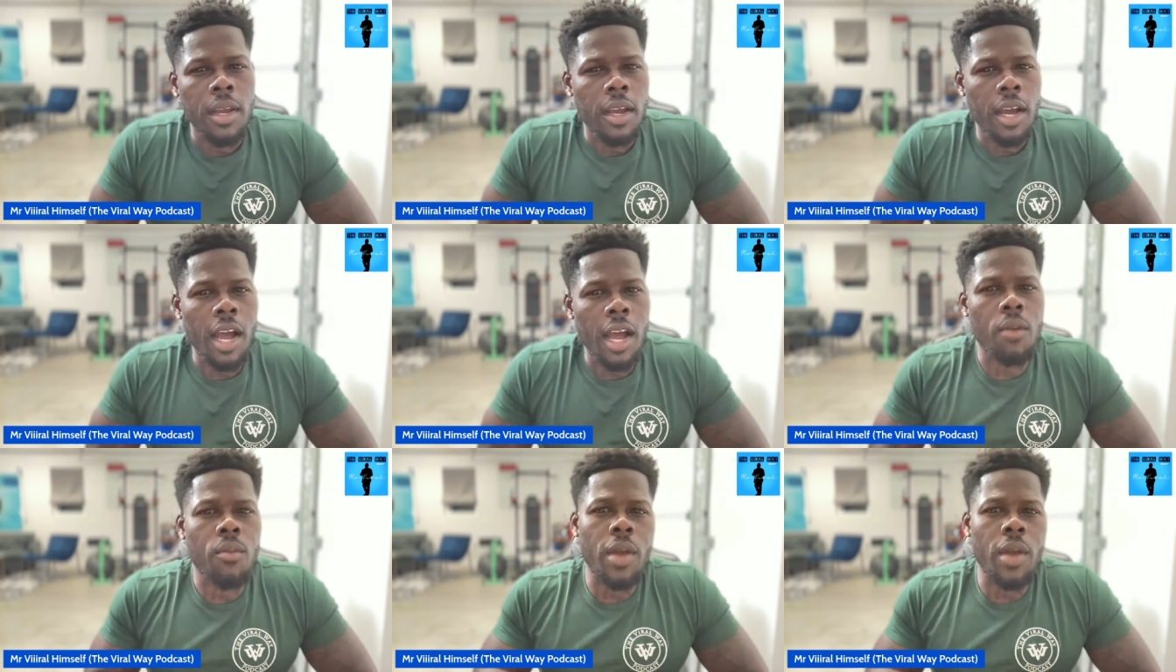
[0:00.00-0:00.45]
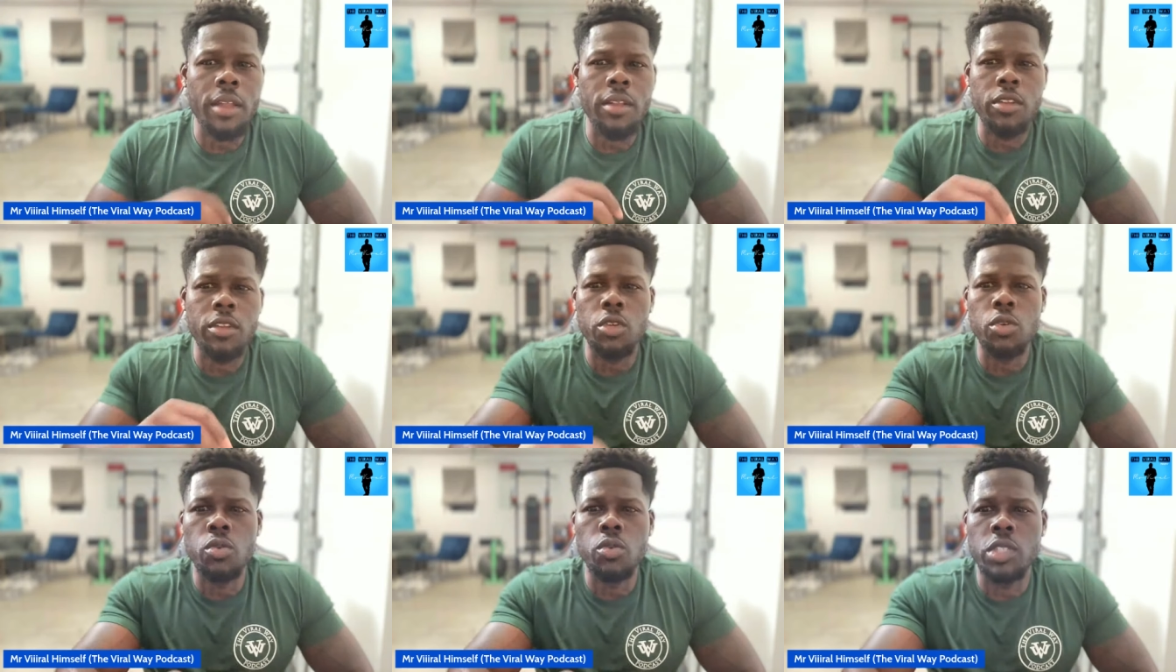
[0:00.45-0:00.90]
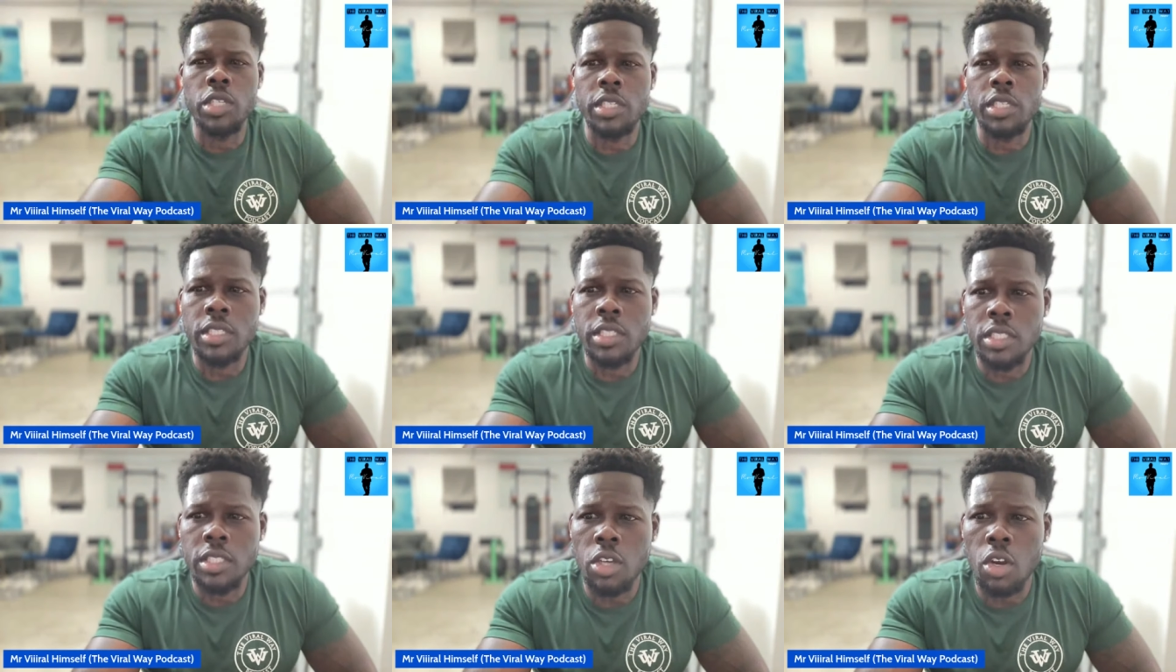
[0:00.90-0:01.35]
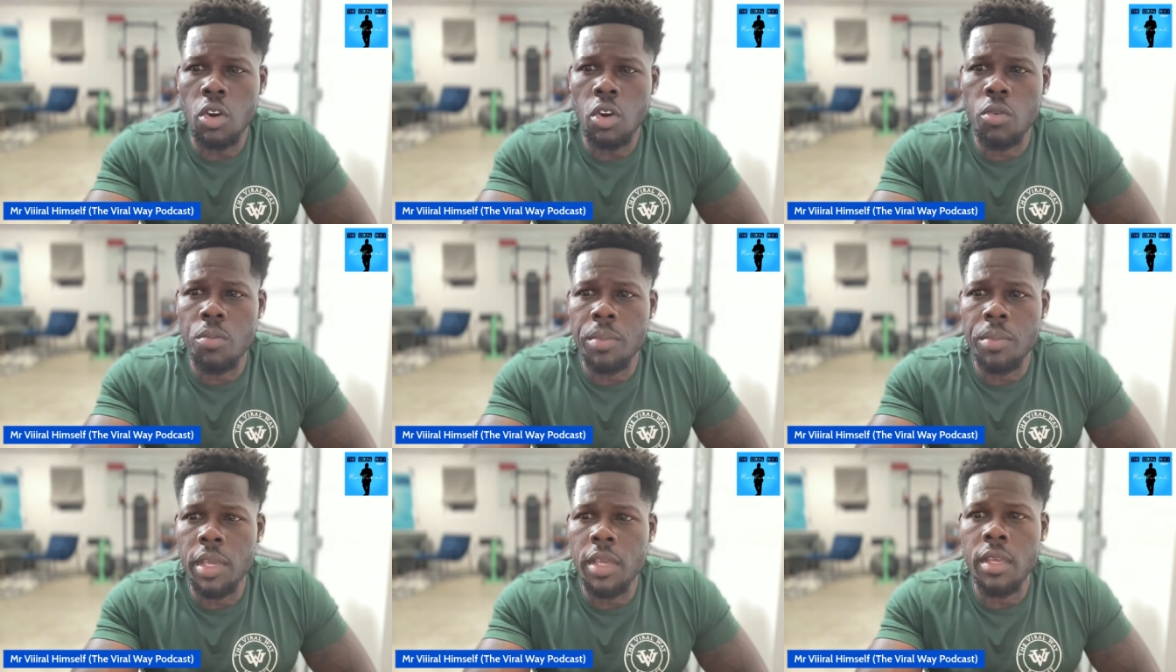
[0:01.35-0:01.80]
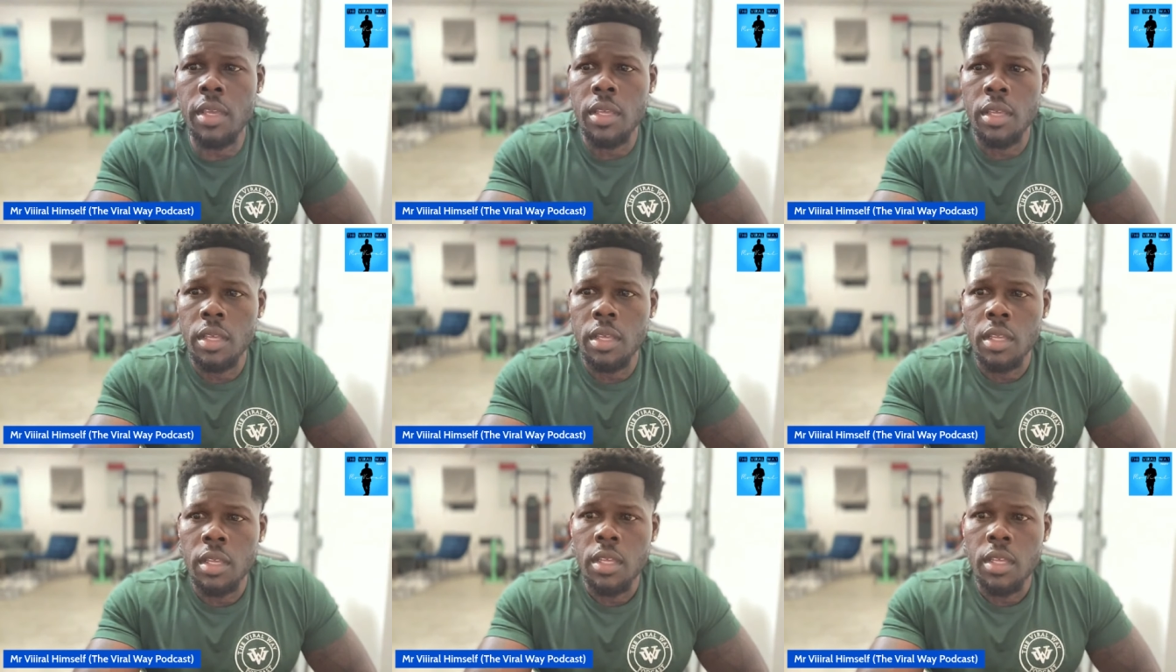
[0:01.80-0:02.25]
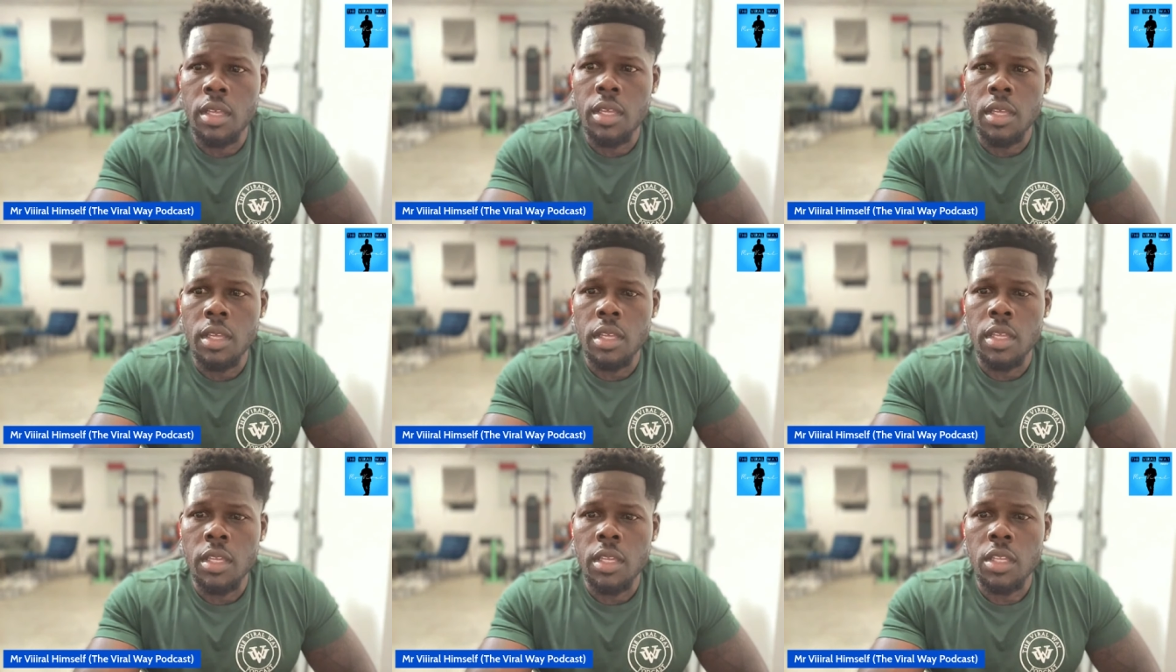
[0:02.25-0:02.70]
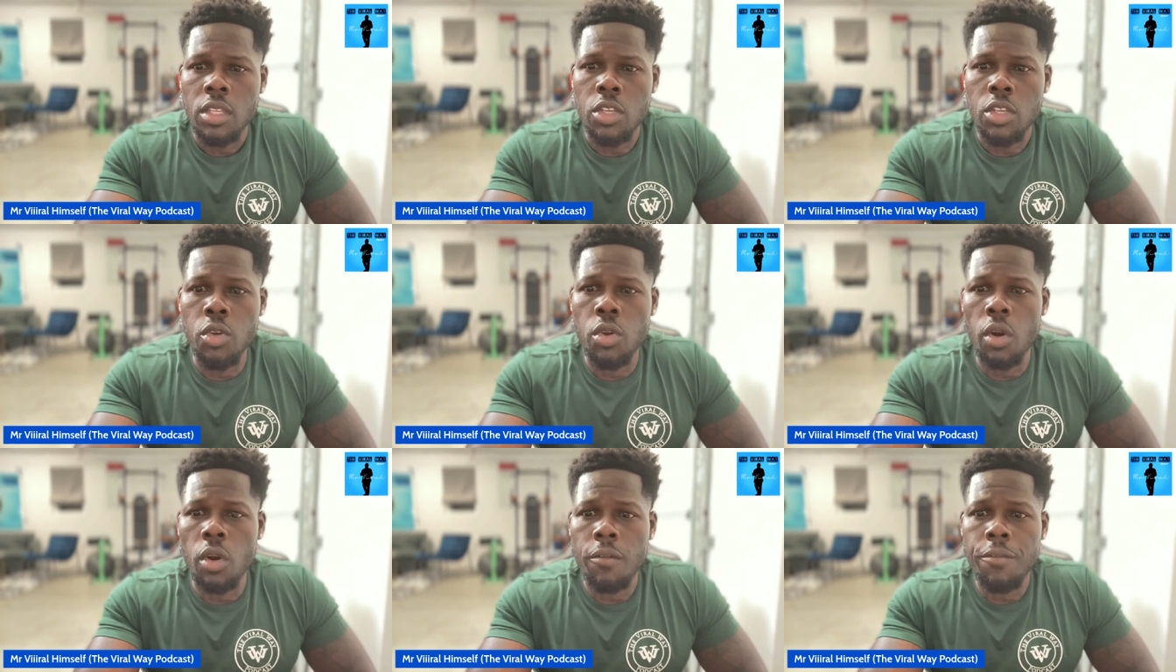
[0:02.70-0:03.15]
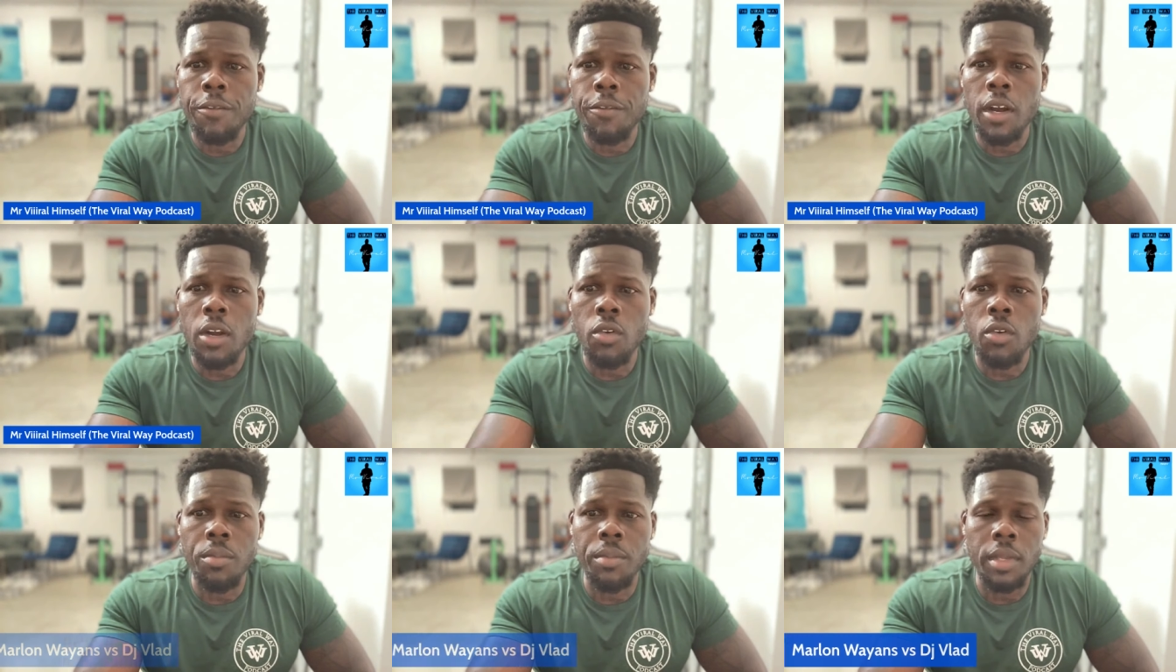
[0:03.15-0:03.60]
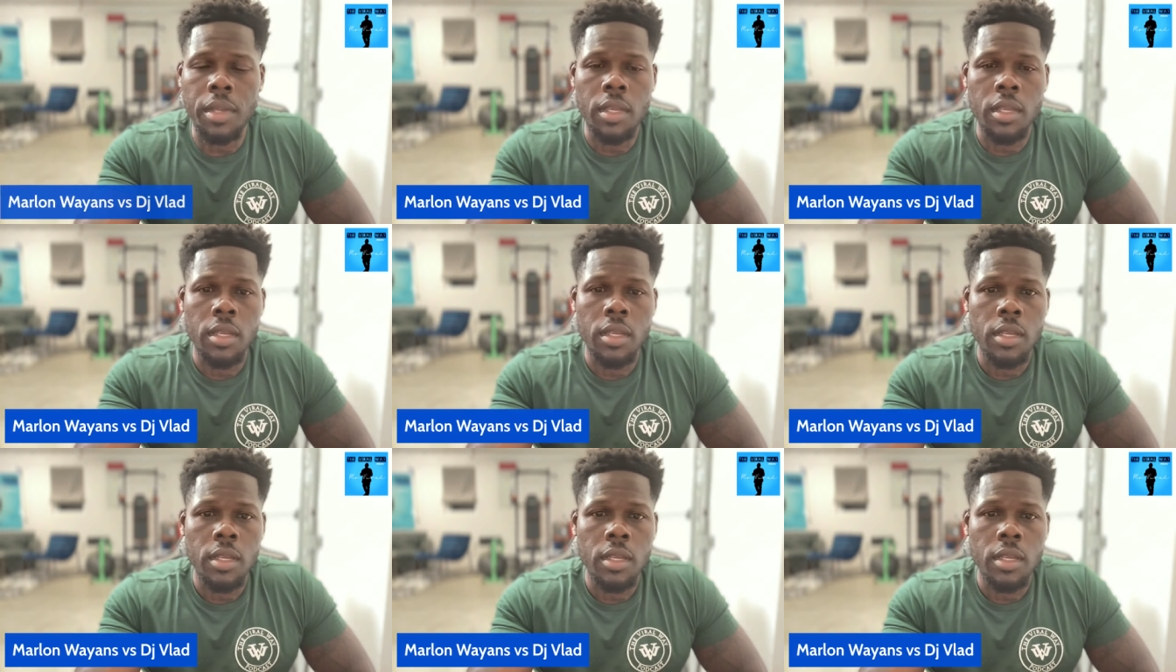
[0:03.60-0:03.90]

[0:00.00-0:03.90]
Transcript: I'd rather you just told me you don't fuck with me.